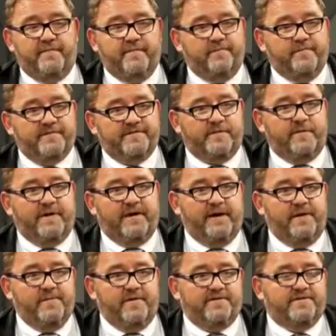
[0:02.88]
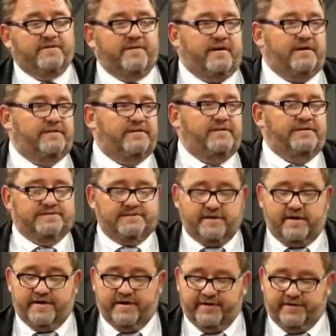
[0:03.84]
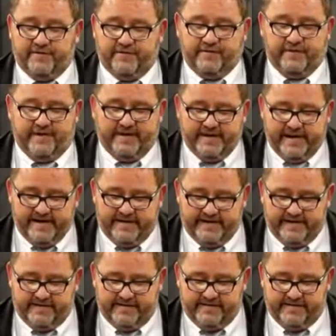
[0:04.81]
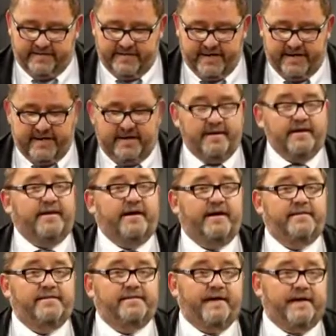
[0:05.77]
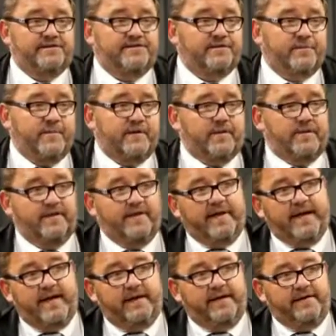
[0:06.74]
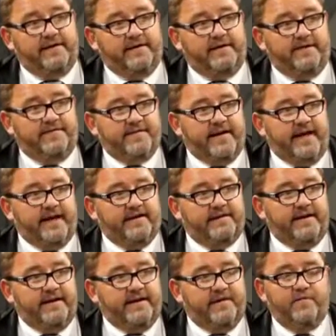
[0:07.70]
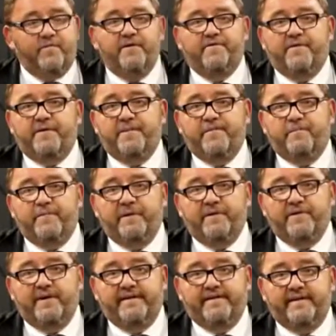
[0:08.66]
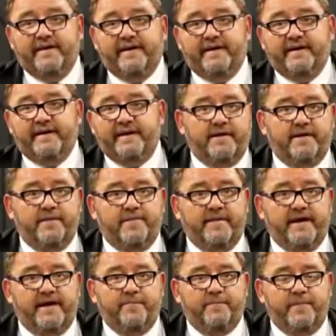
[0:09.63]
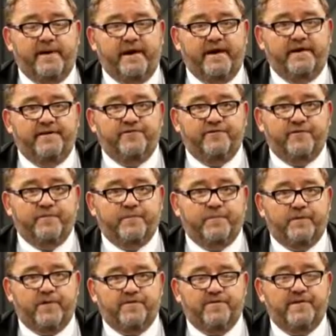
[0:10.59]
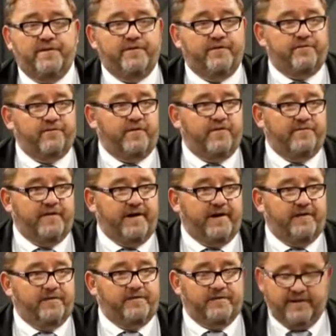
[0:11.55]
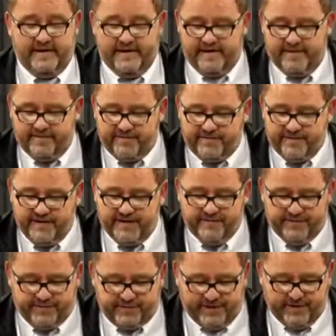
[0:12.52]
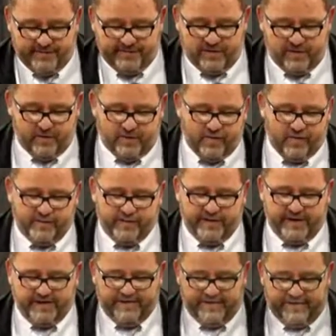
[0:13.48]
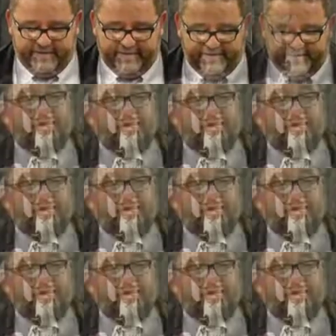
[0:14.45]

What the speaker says: And Mr. Malema is starting to think that he's untouchable and he's acting with impunity. The NPA should prosecute without fear, favour or prejudice.